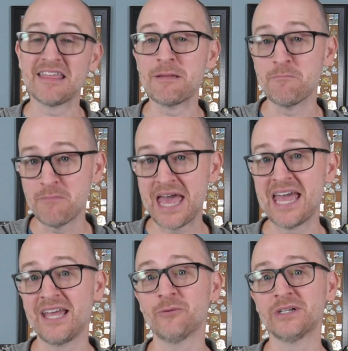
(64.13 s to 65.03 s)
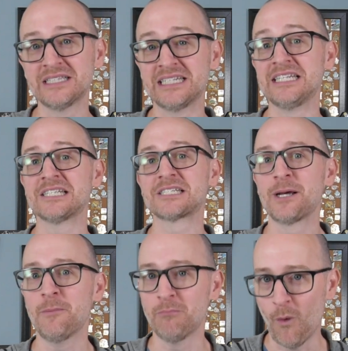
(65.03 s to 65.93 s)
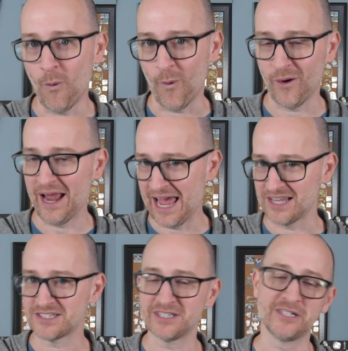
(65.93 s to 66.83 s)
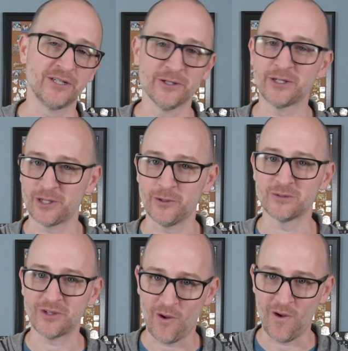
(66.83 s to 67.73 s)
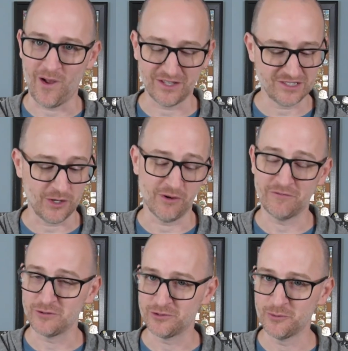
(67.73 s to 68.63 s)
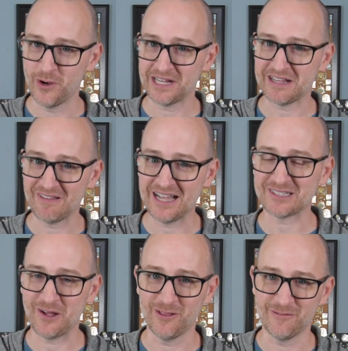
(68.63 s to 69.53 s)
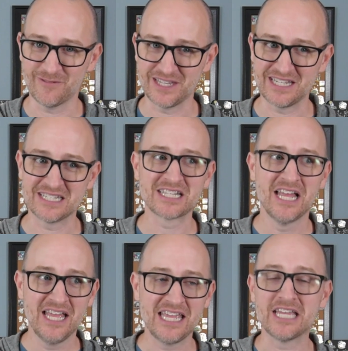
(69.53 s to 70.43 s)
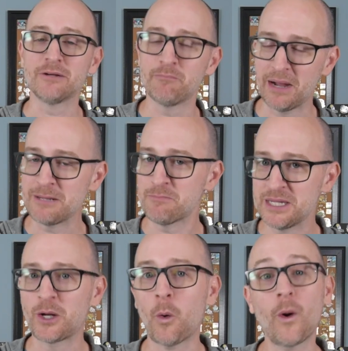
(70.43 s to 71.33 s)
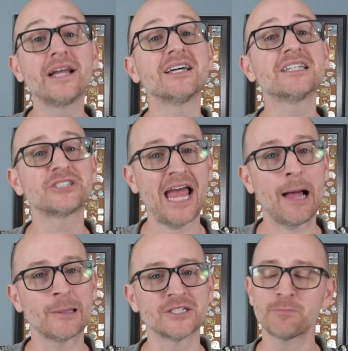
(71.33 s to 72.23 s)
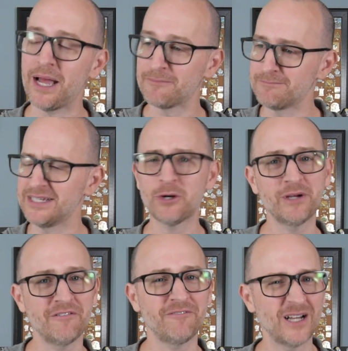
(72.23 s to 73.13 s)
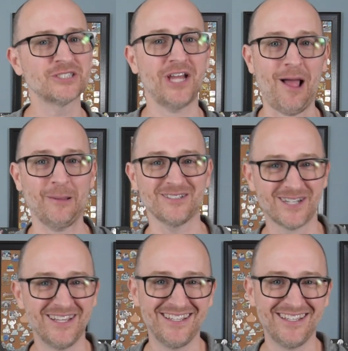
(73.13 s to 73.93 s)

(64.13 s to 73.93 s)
they may release more as the year goes on. So if you do want to collect all of these, it might be quite a challenge, but it'll be a fun challenge.